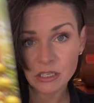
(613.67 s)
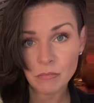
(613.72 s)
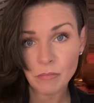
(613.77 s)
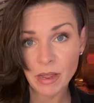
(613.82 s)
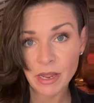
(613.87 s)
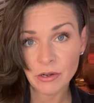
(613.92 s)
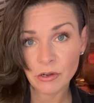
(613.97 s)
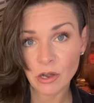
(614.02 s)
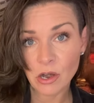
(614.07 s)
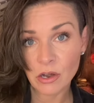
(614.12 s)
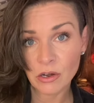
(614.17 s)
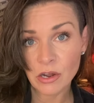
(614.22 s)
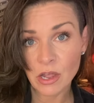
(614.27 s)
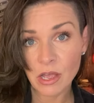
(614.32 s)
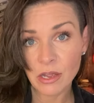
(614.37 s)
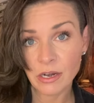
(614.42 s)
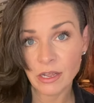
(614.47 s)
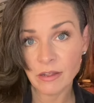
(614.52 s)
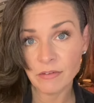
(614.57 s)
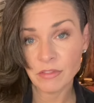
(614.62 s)
the minor
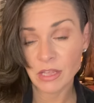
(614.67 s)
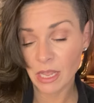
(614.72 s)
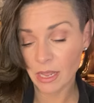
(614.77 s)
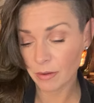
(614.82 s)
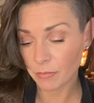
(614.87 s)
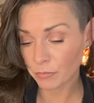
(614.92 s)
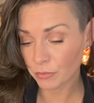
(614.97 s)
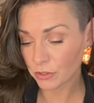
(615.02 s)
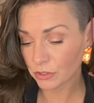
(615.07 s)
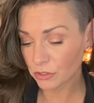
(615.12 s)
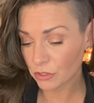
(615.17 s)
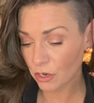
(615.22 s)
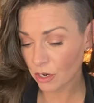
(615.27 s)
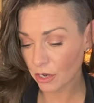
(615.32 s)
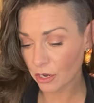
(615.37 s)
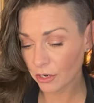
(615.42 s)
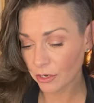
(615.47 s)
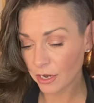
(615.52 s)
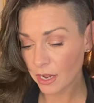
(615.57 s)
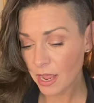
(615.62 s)
arcana of the Empress
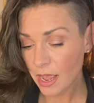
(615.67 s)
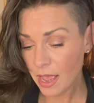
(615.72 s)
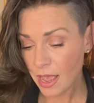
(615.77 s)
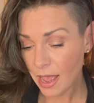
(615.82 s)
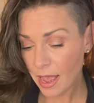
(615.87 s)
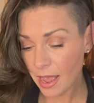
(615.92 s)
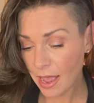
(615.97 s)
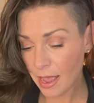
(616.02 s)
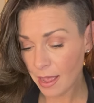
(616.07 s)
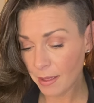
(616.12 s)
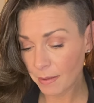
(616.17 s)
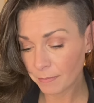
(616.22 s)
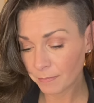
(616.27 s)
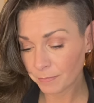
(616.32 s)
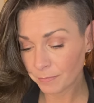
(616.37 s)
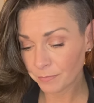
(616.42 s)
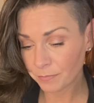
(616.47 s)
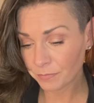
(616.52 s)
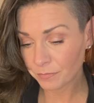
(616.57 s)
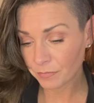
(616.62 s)
card.
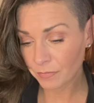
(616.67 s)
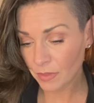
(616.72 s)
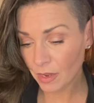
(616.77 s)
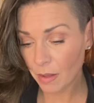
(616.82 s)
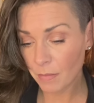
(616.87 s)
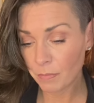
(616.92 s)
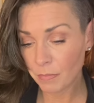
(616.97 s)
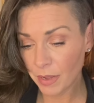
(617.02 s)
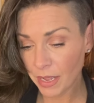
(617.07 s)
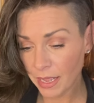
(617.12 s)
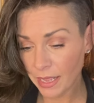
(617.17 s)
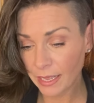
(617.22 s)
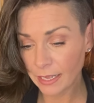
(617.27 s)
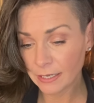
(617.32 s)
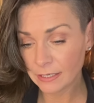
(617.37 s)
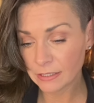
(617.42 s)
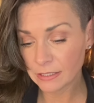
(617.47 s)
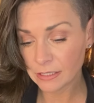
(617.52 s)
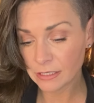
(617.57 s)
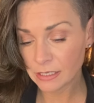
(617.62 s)

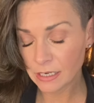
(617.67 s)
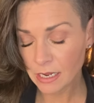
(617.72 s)
But